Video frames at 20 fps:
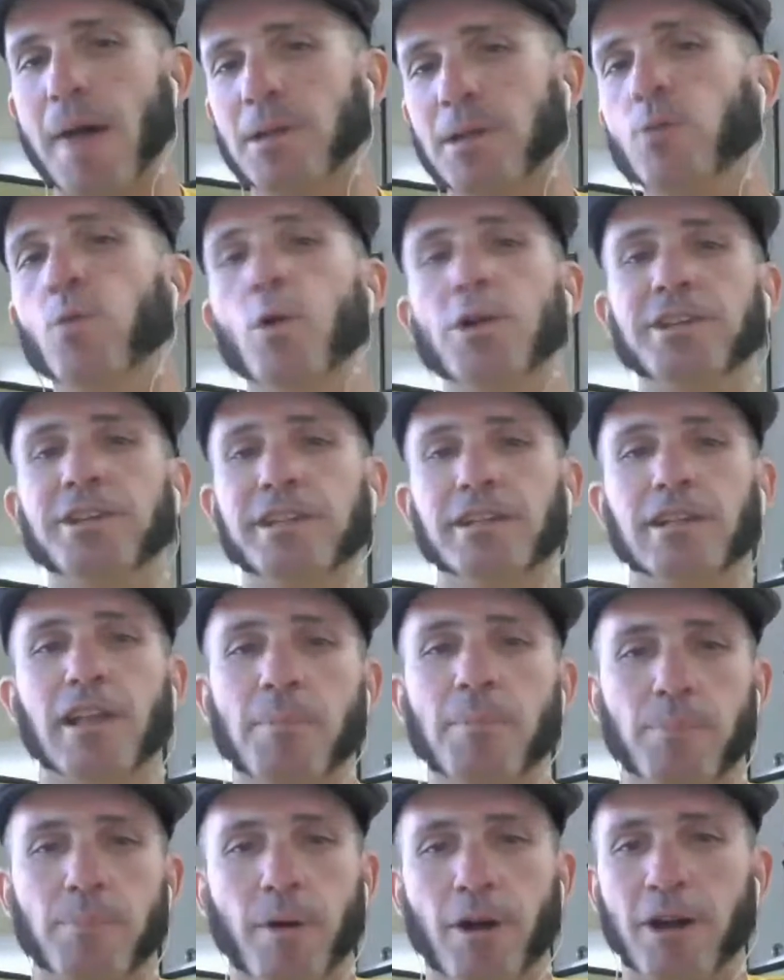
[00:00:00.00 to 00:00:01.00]
wouldn't
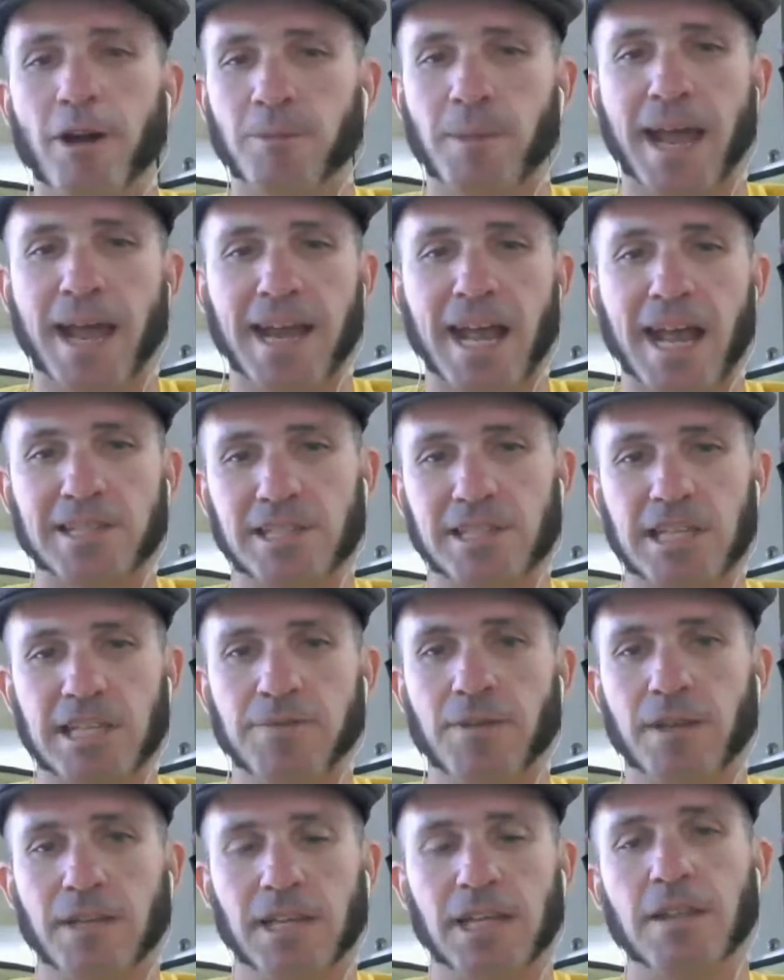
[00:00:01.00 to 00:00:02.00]
lump Burning Man as
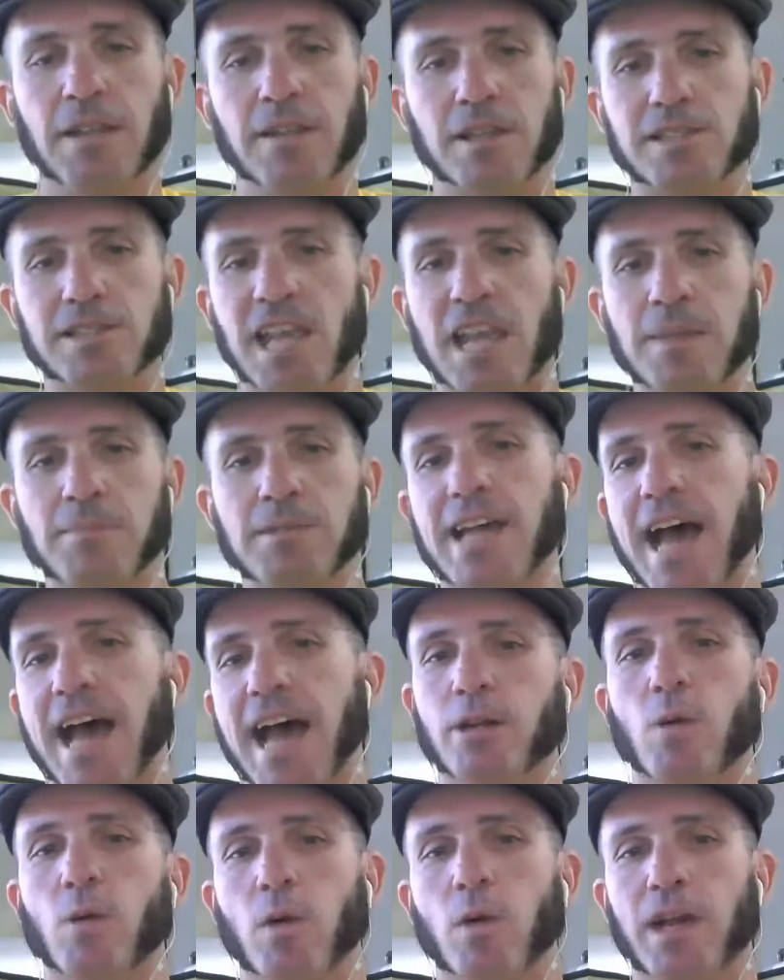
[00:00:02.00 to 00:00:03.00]
even in the same
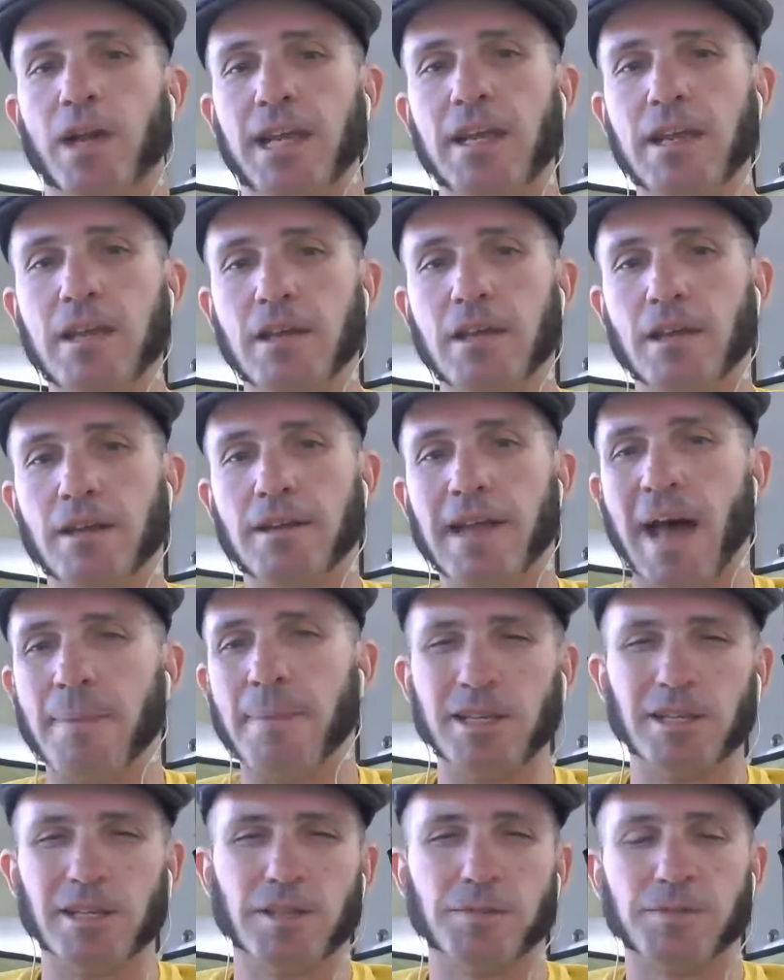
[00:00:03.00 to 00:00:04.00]
category. Not
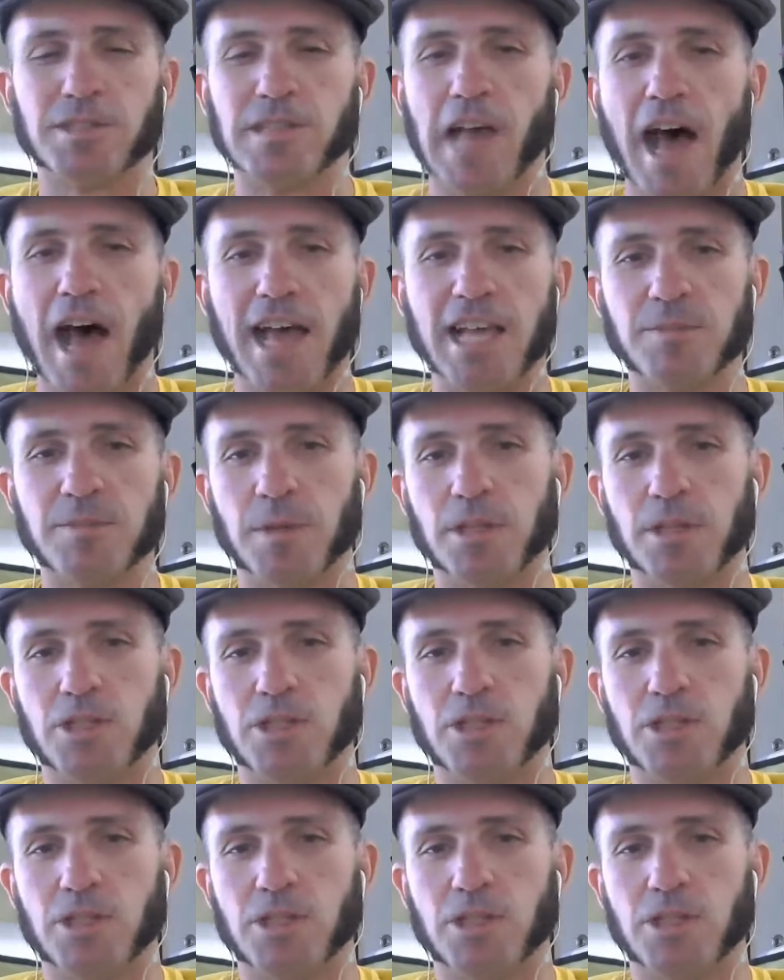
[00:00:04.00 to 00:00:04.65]
because of size, but